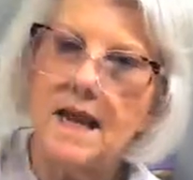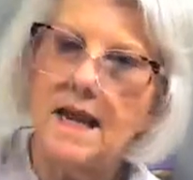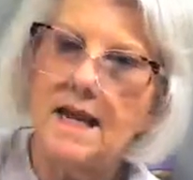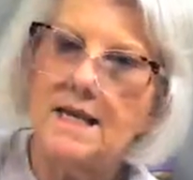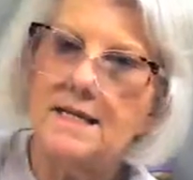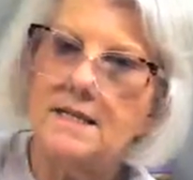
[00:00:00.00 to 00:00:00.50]

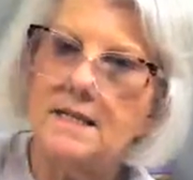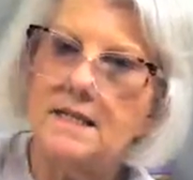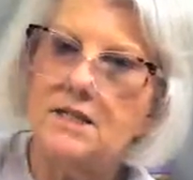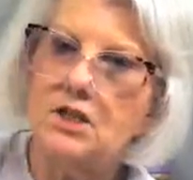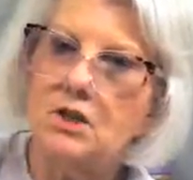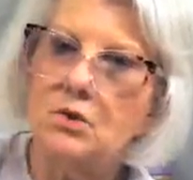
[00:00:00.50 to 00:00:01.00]
and
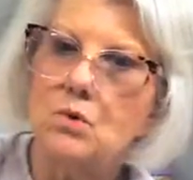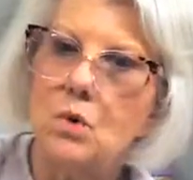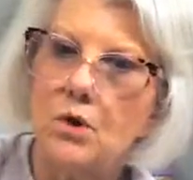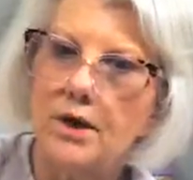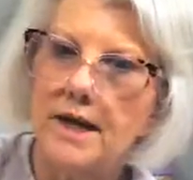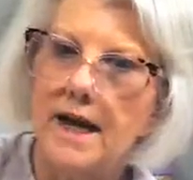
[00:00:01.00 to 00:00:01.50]
then 2
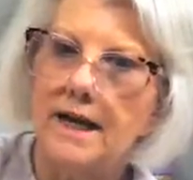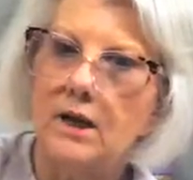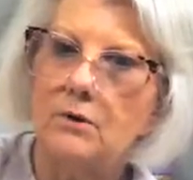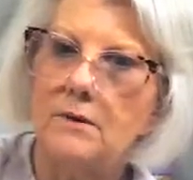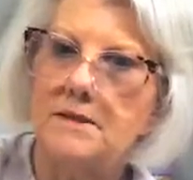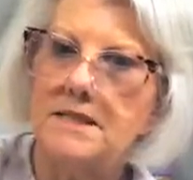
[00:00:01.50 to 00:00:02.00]
coordinating
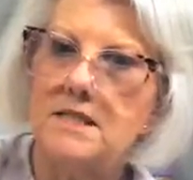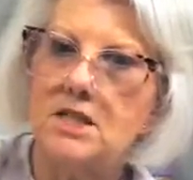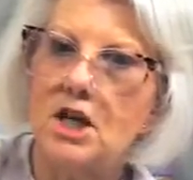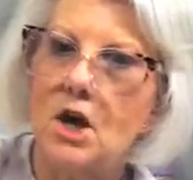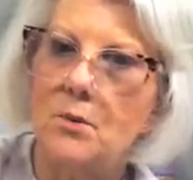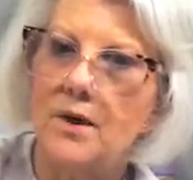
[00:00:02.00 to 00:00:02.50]
ribbons to
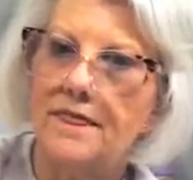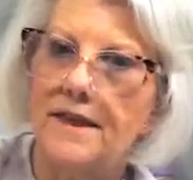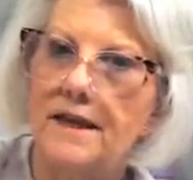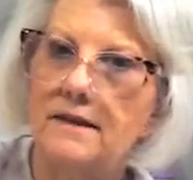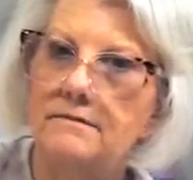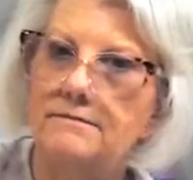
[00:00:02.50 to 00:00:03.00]
go with it.